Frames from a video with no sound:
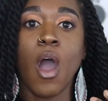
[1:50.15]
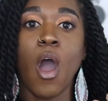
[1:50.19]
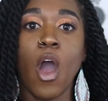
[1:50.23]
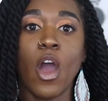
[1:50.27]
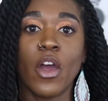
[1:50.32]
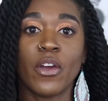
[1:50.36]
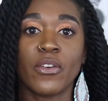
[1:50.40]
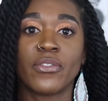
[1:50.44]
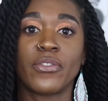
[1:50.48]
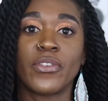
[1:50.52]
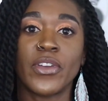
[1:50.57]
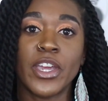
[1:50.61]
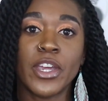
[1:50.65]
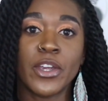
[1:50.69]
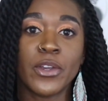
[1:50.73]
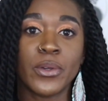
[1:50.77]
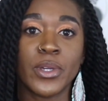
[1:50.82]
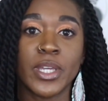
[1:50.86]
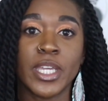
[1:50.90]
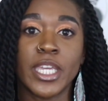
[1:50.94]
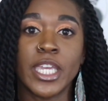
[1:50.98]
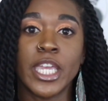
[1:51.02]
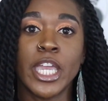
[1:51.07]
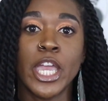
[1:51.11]
are
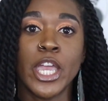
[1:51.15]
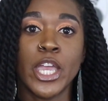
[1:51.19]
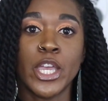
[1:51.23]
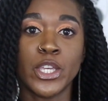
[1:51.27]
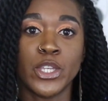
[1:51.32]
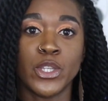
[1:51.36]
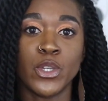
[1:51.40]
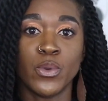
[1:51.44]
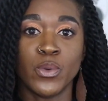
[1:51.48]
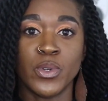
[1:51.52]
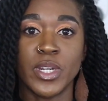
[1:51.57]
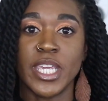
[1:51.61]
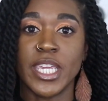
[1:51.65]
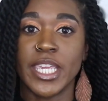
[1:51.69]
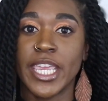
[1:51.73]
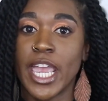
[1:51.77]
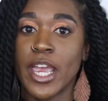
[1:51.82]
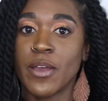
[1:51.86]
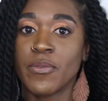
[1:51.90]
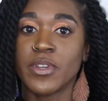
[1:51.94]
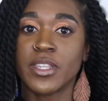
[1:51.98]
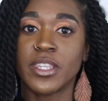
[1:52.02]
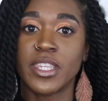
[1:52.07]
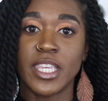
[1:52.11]
very unique
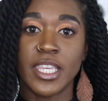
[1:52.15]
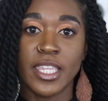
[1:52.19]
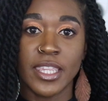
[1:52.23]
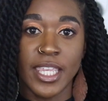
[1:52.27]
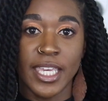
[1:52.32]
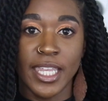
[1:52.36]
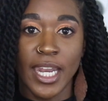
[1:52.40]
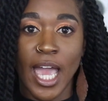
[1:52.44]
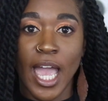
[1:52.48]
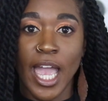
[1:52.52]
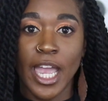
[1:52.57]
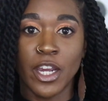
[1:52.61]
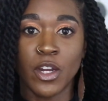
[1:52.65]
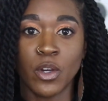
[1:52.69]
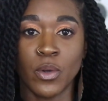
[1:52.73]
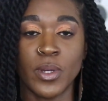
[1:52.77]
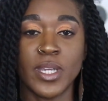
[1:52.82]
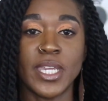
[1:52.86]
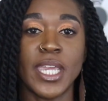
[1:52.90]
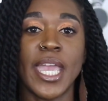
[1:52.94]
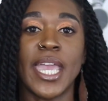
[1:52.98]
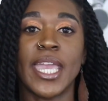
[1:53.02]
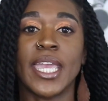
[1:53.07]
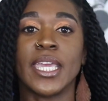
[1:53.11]
everything that i
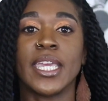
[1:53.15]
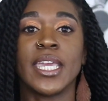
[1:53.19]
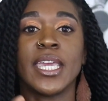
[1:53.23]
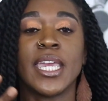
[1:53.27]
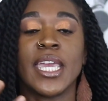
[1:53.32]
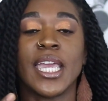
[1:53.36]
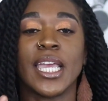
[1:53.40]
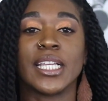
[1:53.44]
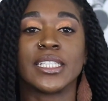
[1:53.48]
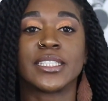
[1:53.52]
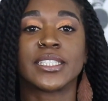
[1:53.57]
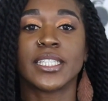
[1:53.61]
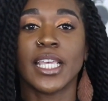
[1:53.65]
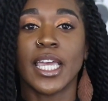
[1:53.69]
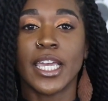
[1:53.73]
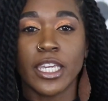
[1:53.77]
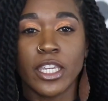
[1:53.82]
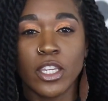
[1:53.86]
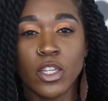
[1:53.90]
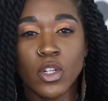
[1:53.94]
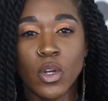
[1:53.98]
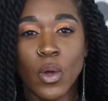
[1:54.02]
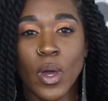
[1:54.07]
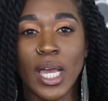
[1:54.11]
create it's
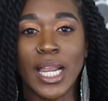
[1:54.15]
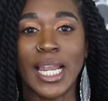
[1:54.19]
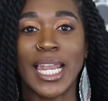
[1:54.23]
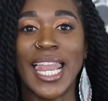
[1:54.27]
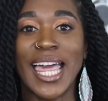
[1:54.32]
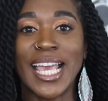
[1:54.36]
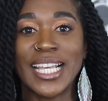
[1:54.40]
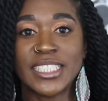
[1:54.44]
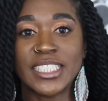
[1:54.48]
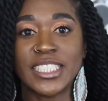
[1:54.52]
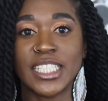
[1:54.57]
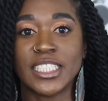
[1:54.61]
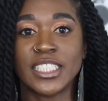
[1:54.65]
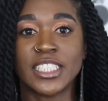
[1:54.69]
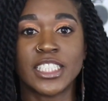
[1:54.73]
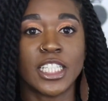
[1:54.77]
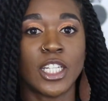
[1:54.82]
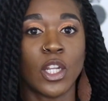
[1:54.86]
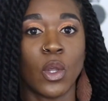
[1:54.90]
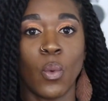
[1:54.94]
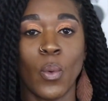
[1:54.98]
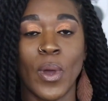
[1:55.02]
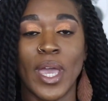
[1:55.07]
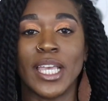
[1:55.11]
like you know a classic
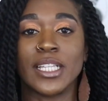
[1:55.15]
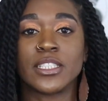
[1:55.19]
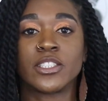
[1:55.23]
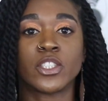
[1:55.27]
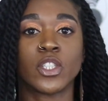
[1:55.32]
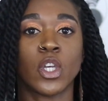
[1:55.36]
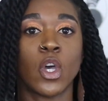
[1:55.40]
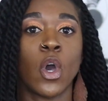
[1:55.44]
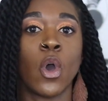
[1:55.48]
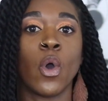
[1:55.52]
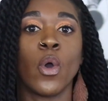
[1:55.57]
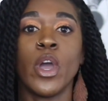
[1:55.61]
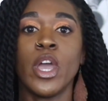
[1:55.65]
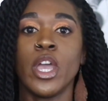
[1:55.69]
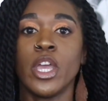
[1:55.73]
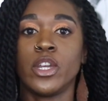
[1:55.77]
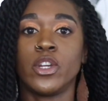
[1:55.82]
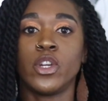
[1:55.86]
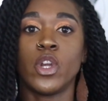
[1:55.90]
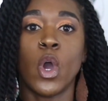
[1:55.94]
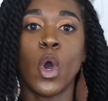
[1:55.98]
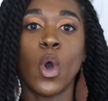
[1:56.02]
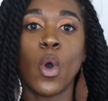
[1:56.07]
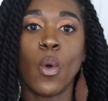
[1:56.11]
silhouette so
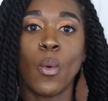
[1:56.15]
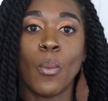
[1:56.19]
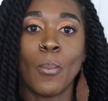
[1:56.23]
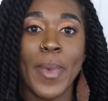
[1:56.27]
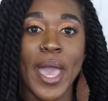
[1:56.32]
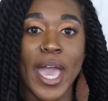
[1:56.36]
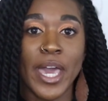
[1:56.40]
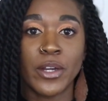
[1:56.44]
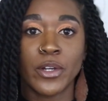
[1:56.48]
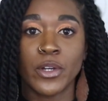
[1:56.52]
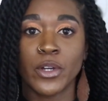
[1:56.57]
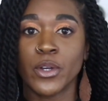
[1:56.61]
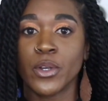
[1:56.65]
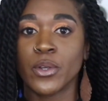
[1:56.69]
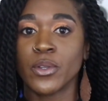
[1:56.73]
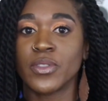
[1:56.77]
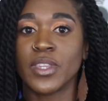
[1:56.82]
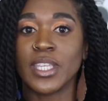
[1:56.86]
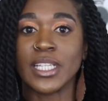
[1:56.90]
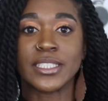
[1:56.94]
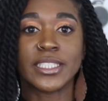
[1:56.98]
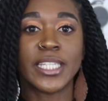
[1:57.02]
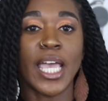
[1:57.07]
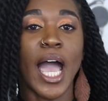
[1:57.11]
no matter
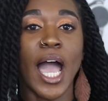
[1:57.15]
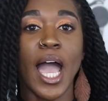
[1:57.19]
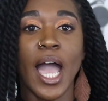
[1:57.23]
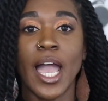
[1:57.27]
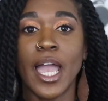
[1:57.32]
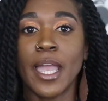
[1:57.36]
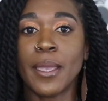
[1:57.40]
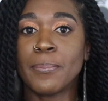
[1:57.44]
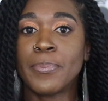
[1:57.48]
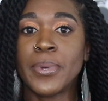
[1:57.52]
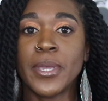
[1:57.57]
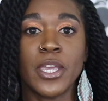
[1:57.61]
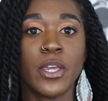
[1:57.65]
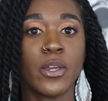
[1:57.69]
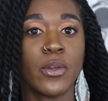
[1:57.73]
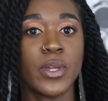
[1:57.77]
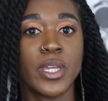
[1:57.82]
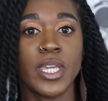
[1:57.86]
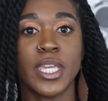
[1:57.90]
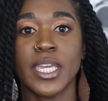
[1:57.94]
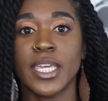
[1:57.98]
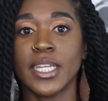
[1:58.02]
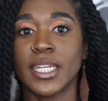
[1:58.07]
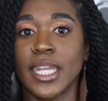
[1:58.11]
the time
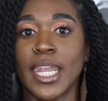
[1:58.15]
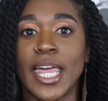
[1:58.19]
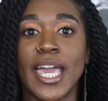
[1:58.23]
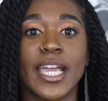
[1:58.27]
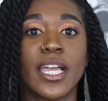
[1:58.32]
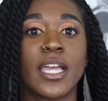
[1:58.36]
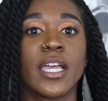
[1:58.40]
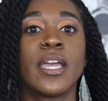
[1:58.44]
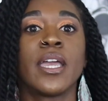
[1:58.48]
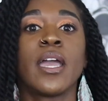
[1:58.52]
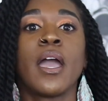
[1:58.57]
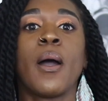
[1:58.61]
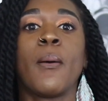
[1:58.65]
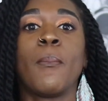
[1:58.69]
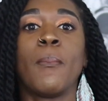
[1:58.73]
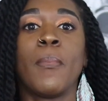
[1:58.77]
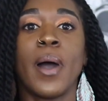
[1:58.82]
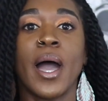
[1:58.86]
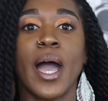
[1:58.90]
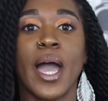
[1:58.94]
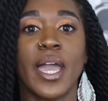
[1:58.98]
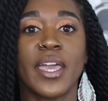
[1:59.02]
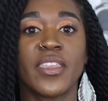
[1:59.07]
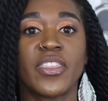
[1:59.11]
period like
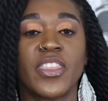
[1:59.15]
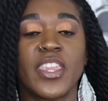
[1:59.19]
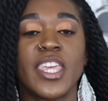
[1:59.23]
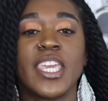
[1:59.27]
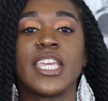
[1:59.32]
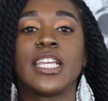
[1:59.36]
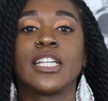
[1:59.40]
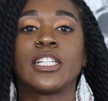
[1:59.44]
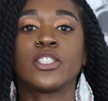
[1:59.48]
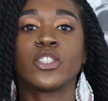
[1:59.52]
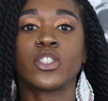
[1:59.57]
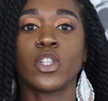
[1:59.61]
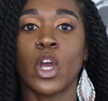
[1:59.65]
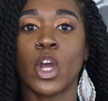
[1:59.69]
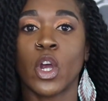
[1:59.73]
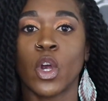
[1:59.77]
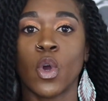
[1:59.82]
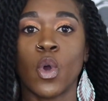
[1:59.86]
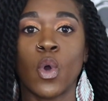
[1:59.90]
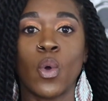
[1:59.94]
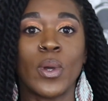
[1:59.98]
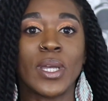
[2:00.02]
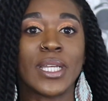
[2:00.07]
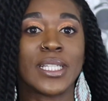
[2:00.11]
my things are
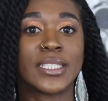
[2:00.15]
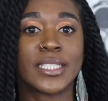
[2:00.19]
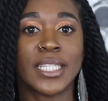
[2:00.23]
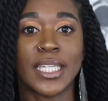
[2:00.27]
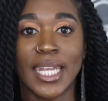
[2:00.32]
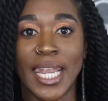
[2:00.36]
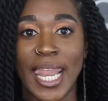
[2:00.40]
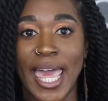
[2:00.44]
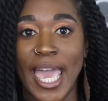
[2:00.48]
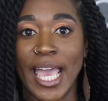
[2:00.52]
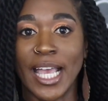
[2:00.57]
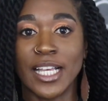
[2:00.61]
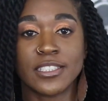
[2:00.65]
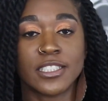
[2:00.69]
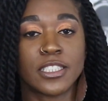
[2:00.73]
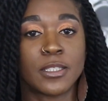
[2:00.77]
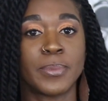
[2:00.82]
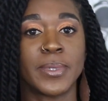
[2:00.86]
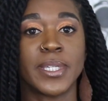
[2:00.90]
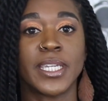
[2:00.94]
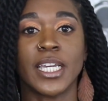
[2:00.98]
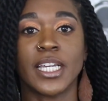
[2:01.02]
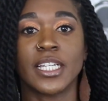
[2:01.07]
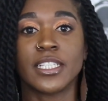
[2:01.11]
going to
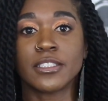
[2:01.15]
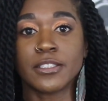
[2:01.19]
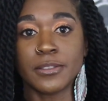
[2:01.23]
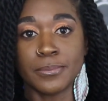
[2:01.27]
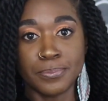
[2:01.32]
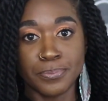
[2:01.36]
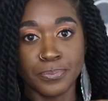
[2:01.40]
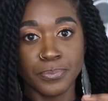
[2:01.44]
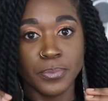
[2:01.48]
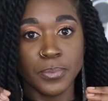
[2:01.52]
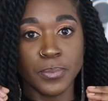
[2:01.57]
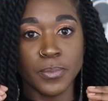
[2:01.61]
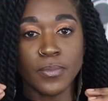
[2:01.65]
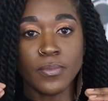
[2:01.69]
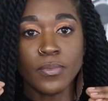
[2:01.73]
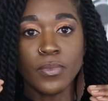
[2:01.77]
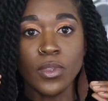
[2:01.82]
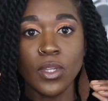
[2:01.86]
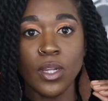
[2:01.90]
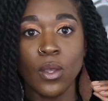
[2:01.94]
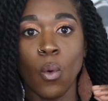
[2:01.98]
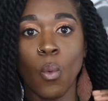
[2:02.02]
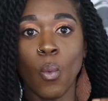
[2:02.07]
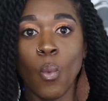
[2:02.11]
last because
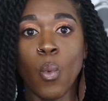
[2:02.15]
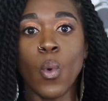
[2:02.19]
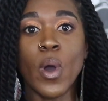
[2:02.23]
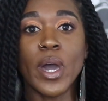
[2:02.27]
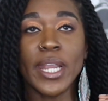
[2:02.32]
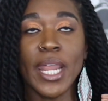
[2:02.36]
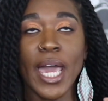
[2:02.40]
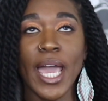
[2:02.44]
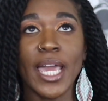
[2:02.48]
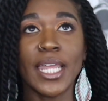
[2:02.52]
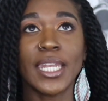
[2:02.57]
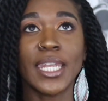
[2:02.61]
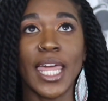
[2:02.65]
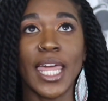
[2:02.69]
what i